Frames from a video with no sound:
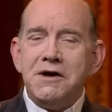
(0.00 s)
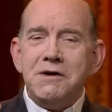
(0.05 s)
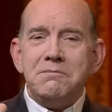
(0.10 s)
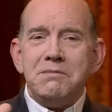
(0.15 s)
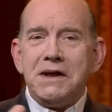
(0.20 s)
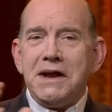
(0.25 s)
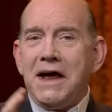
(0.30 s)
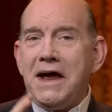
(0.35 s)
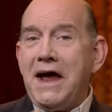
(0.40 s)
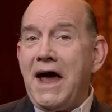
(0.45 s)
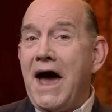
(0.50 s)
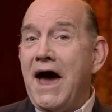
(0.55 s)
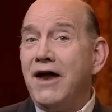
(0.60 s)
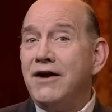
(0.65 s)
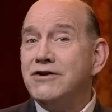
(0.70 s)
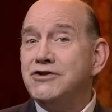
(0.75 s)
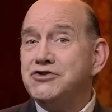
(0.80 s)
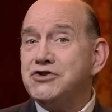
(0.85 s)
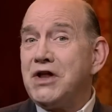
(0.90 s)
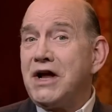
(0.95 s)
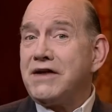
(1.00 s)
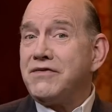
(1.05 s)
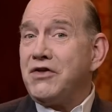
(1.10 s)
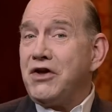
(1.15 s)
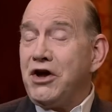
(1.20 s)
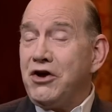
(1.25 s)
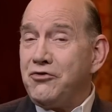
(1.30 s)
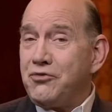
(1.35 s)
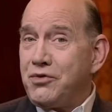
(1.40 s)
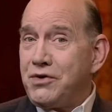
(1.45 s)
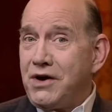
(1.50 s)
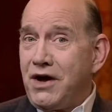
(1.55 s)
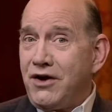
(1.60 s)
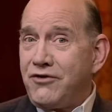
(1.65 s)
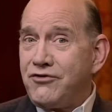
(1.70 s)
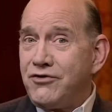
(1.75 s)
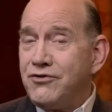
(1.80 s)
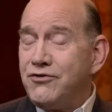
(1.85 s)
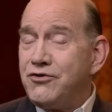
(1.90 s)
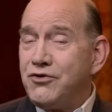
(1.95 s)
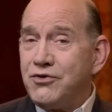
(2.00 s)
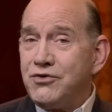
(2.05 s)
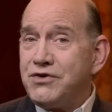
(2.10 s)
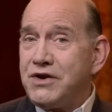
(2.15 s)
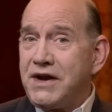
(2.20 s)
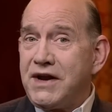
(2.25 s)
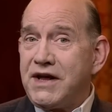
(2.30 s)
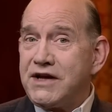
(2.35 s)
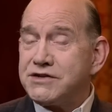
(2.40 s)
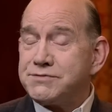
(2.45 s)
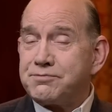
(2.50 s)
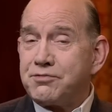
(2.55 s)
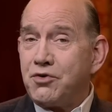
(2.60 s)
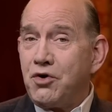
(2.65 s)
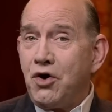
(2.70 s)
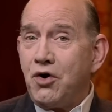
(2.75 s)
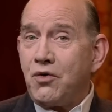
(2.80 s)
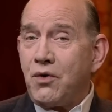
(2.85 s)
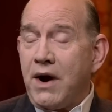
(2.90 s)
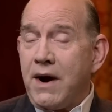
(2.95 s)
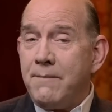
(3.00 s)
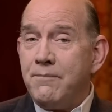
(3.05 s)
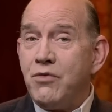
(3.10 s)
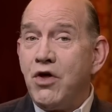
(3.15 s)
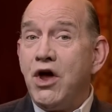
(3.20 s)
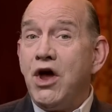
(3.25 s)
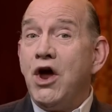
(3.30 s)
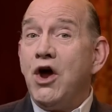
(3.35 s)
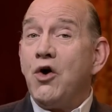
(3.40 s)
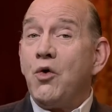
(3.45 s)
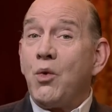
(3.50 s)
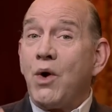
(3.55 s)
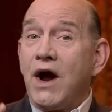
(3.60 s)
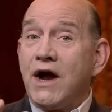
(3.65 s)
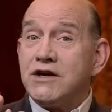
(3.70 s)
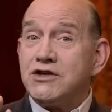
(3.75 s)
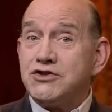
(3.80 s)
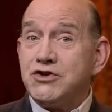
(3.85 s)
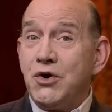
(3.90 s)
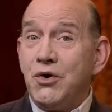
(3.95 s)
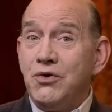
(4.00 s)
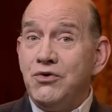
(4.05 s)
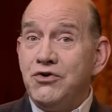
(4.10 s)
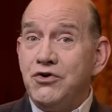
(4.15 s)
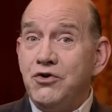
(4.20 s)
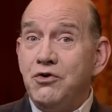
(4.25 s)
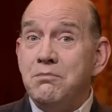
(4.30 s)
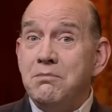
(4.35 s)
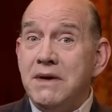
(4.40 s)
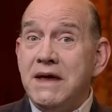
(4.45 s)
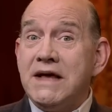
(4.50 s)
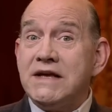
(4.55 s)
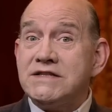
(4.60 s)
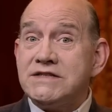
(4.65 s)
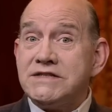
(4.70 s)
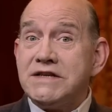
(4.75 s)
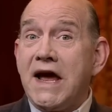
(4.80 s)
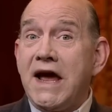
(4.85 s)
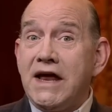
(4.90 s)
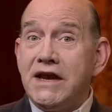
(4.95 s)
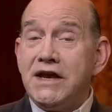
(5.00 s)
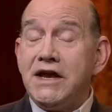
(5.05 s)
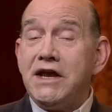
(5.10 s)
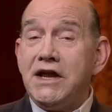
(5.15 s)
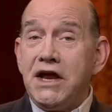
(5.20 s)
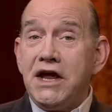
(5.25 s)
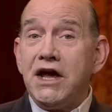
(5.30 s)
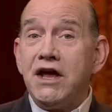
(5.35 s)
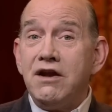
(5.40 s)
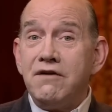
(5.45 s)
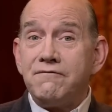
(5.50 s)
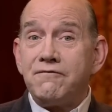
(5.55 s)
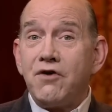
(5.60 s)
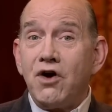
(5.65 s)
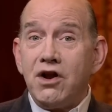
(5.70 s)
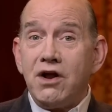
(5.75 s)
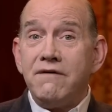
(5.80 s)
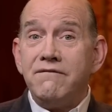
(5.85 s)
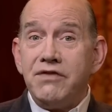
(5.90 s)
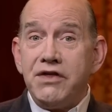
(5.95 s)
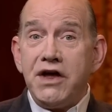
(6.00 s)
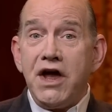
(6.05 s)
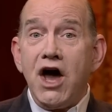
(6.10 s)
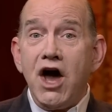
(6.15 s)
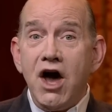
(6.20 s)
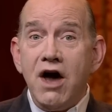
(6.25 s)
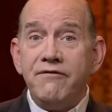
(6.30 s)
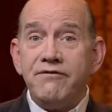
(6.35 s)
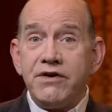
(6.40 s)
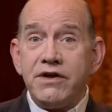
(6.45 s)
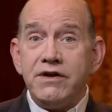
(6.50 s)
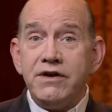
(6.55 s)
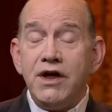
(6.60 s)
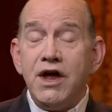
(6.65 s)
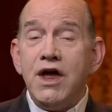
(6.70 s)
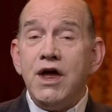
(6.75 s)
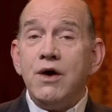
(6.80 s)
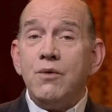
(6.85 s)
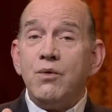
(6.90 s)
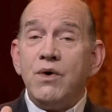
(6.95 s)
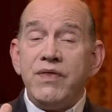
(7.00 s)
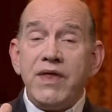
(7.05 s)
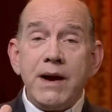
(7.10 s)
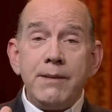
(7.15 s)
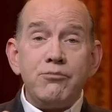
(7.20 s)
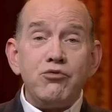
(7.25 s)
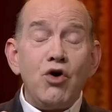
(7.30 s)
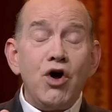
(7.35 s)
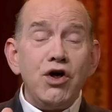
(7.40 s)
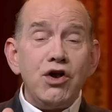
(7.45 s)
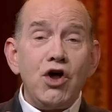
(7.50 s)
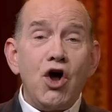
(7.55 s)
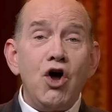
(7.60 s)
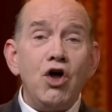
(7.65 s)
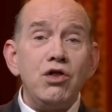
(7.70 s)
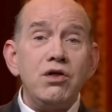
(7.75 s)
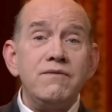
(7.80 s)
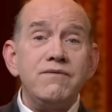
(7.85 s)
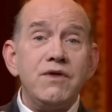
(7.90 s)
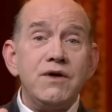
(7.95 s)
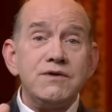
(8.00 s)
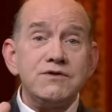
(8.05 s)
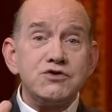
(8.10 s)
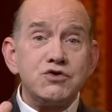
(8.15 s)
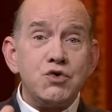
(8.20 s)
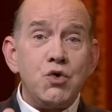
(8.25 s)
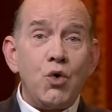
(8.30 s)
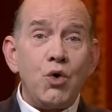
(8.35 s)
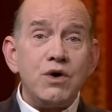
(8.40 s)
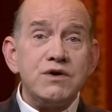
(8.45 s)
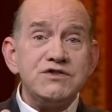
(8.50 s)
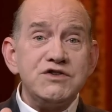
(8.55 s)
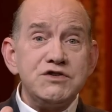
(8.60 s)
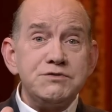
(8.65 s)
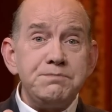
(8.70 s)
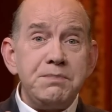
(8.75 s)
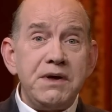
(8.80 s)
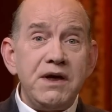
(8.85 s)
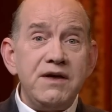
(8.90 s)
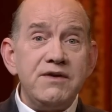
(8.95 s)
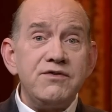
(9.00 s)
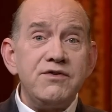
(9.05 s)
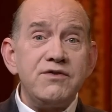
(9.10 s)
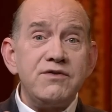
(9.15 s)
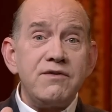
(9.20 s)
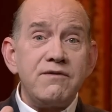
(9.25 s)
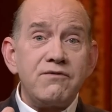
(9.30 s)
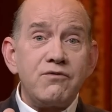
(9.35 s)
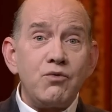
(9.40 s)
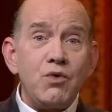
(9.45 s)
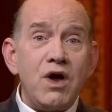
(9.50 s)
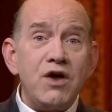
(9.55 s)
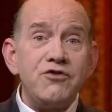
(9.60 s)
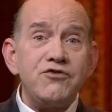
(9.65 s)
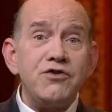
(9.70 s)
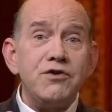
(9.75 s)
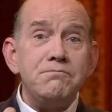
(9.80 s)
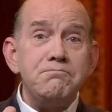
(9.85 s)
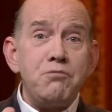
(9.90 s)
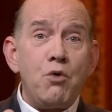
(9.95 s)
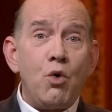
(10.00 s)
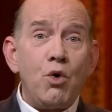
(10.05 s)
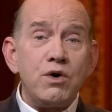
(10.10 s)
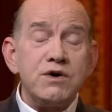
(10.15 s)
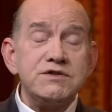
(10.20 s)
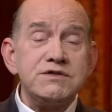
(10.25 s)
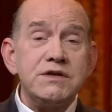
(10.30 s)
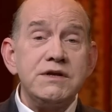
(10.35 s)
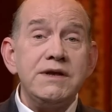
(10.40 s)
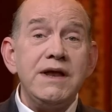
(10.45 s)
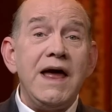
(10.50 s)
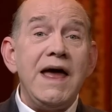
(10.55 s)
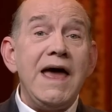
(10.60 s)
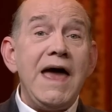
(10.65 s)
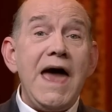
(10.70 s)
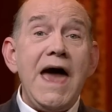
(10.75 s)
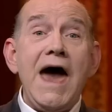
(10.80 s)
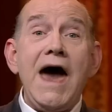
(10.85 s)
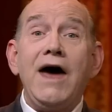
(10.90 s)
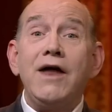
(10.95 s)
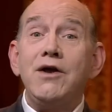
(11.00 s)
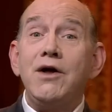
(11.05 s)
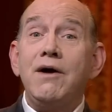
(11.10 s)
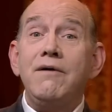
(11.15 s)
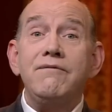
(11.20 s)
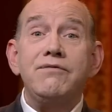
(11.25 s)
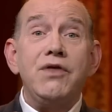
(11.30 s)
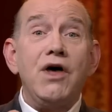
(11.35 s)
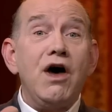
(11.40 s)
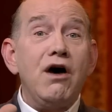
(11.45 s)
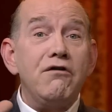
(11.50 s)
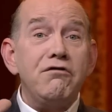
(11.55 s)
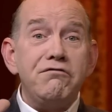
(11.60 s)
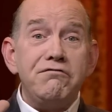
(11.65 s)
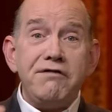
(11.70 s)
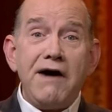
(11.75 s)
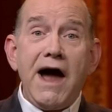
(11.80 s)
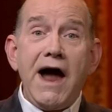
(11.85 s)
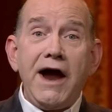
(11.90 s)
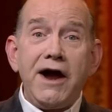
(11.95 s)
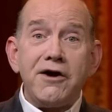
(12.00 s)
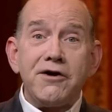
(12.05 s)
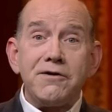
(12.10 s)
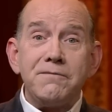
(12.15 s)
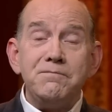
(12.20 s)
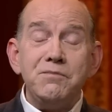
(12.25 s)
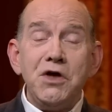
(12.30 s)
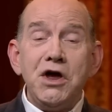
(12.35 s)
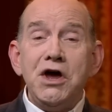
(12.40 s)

But hey, how did you like the introduction to today's program where I showed you me standing in front of the oven when they brought all of those gorgeous pieces of Russian porcelain out of the fire?